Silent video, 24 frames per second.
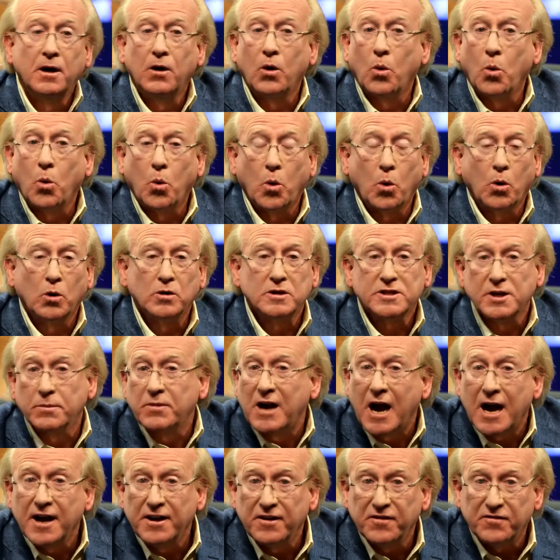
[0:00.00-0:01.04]
or some
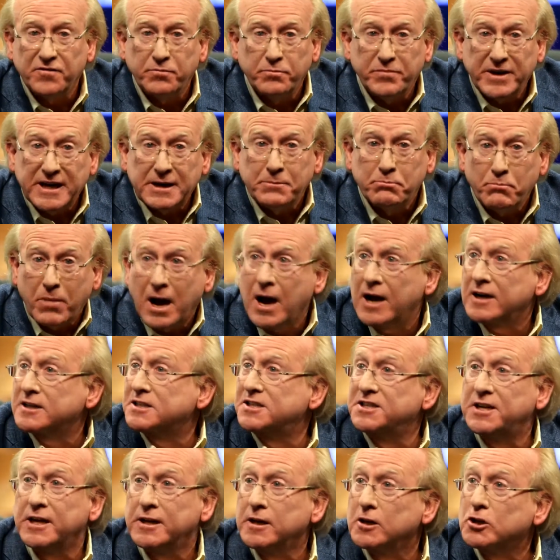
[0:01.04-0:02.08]
kind of big box
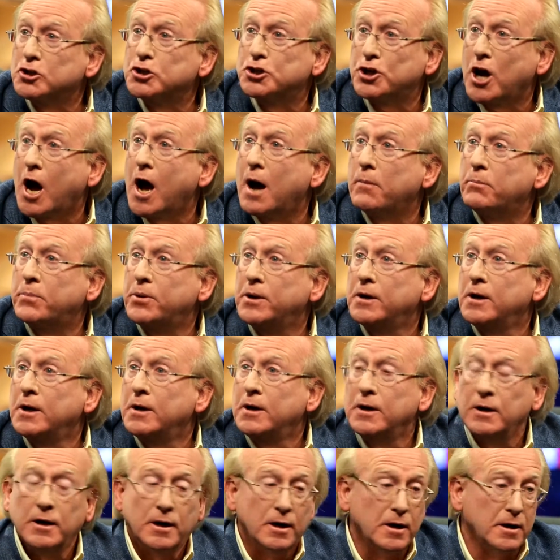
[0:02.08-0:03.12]
dental shop
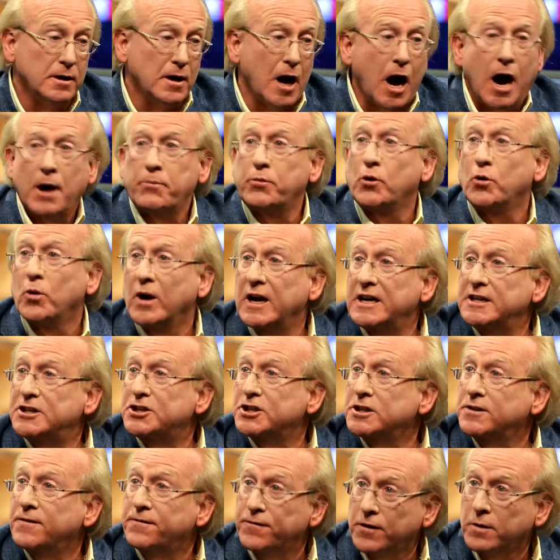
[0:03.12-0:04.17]

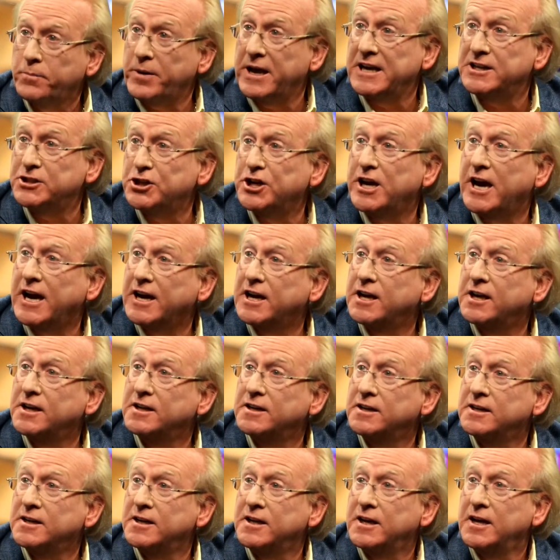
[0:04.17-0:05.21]
operation for a paycheck.
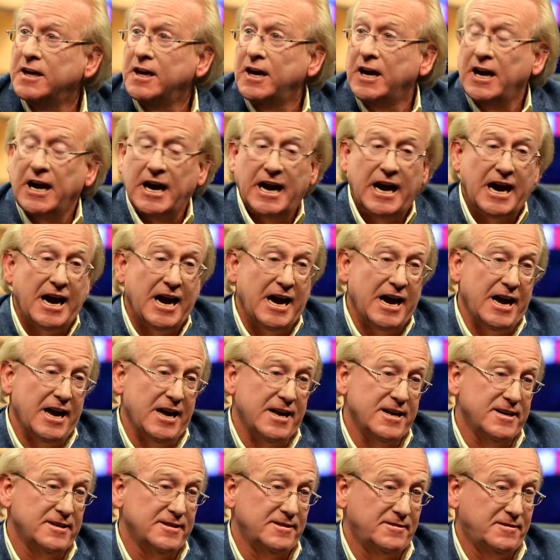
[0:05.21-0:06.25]

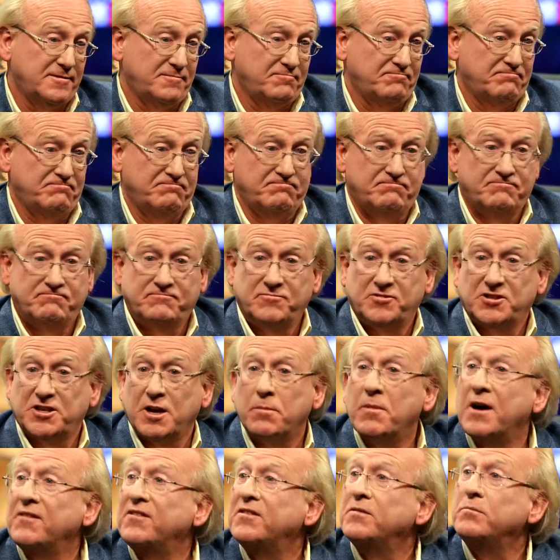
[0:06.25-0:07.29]
And
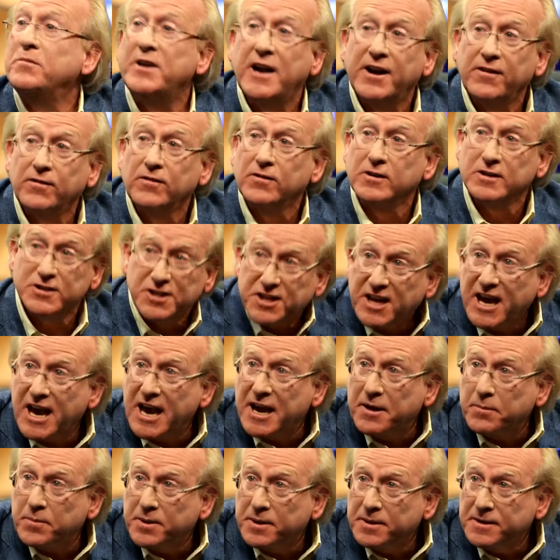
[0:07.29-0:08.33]
some of them never
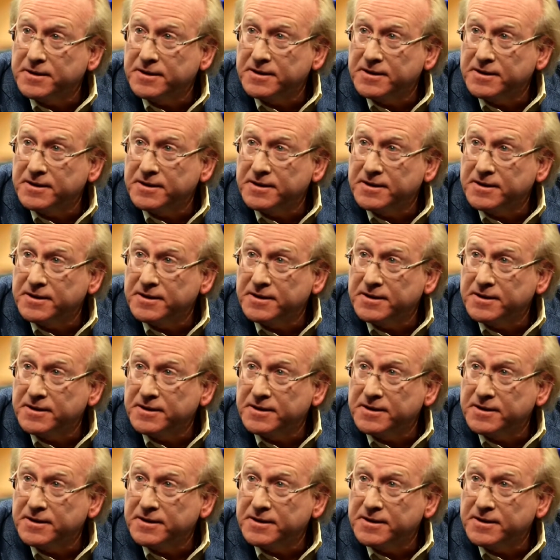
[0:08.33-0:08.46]
escape.